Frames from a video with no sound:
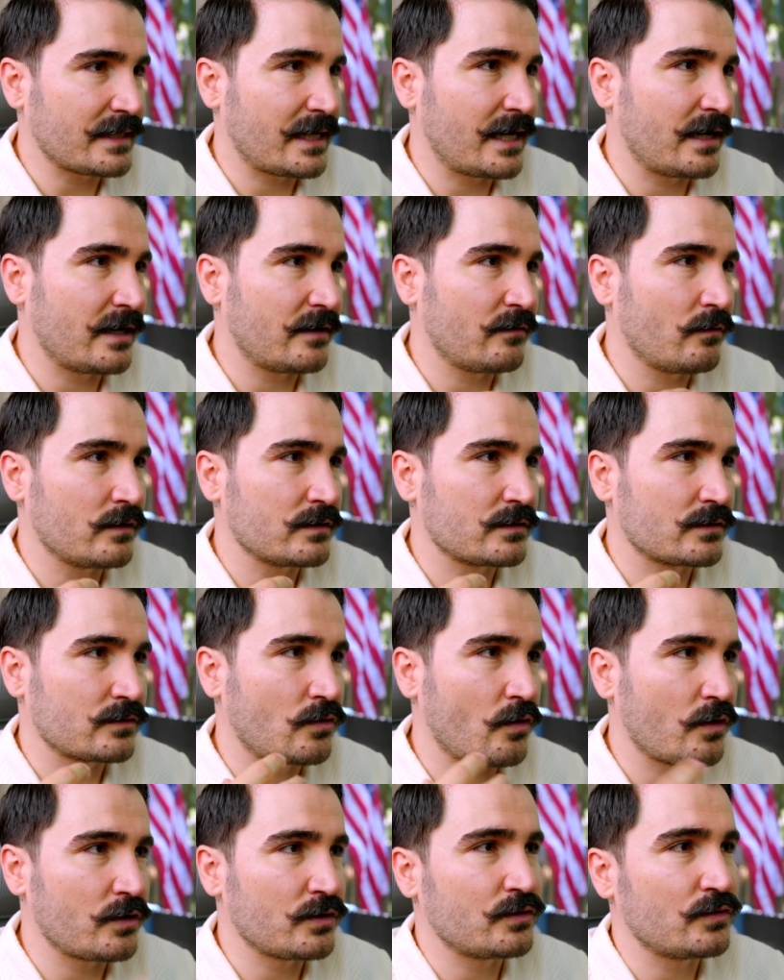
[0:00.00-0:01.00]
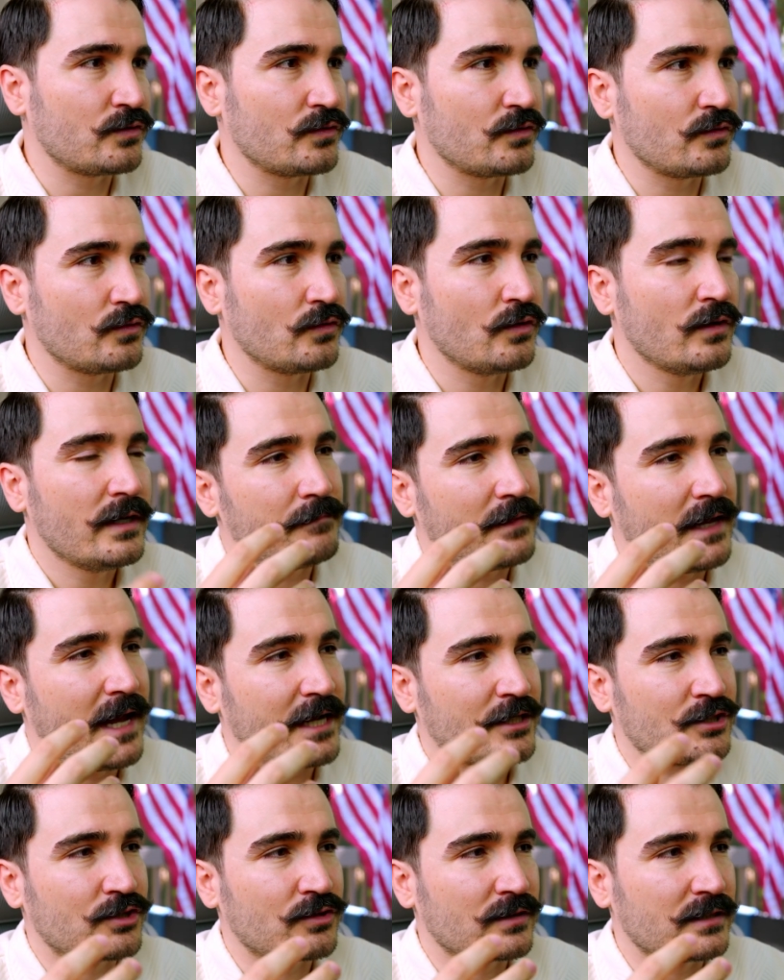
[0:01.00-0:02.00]
and I was going to
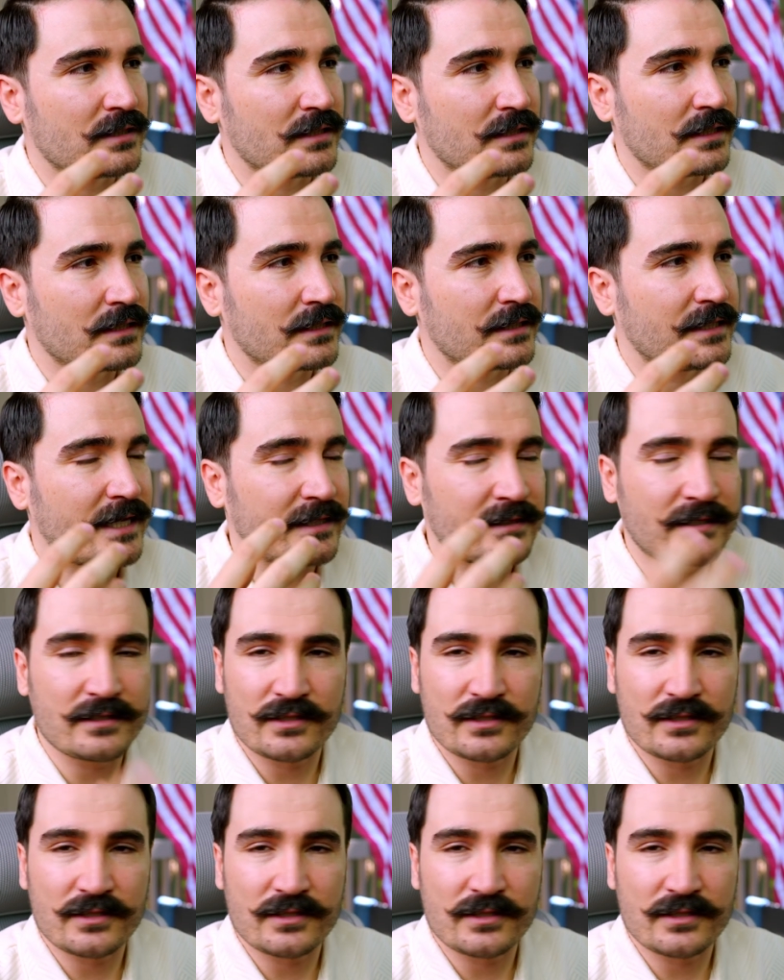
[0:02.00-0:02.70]
actually get the